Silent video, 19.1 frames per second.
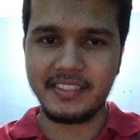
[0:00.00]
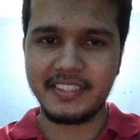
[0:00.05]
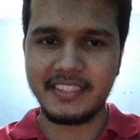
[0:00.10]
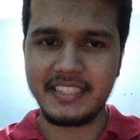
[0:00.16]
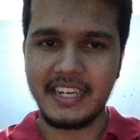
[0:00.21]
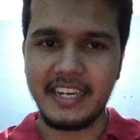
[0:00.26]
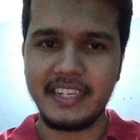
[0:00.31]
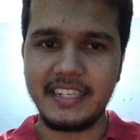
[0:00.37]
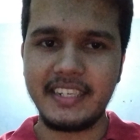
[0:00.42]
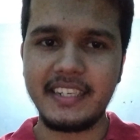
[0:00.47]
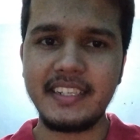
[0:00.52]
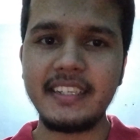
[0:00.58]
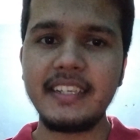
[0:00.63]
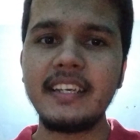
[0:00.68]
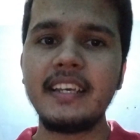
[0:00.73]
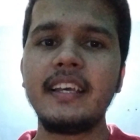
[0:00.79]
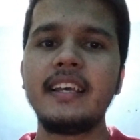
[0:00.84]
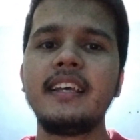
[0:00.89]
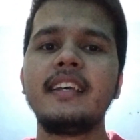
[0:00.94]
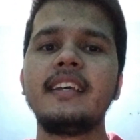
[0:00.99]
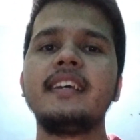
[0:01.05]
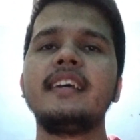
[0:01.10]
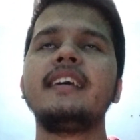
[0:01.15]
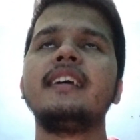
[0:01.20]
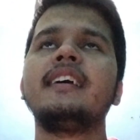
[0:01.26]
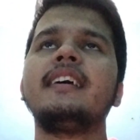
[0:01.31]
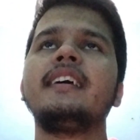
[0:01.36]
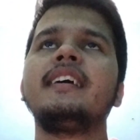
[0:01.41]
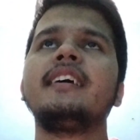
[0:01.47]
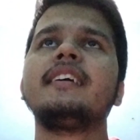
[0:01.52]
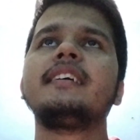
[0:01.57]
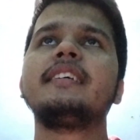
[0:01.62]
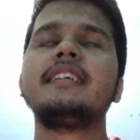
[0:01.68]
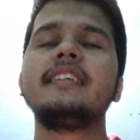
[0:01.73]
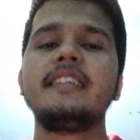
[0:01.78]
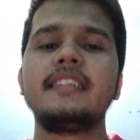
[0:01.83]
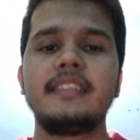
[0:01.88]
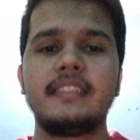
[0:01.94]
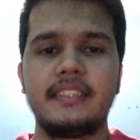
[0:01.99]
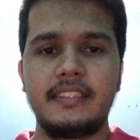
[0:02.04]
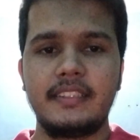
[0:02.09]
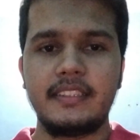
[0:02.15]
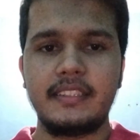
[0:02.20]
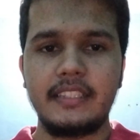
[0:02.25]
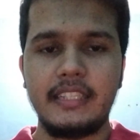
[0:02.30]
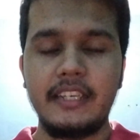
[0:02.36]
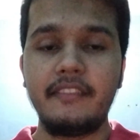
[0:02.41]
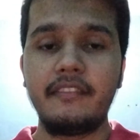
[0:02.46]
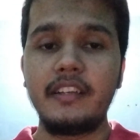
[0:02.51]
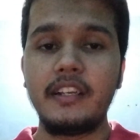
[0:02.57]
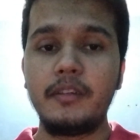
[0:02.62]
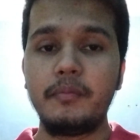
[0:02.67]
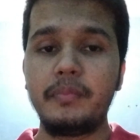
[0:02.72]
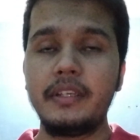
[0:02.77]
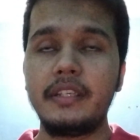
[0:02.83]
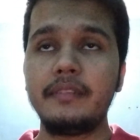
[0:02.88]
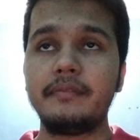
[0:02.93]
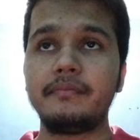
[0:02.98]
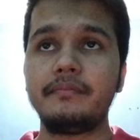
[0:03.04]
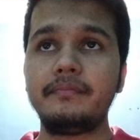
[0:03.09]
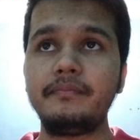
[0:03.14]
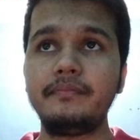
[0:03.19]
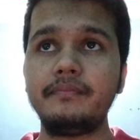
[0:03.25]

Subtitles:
standard, he will be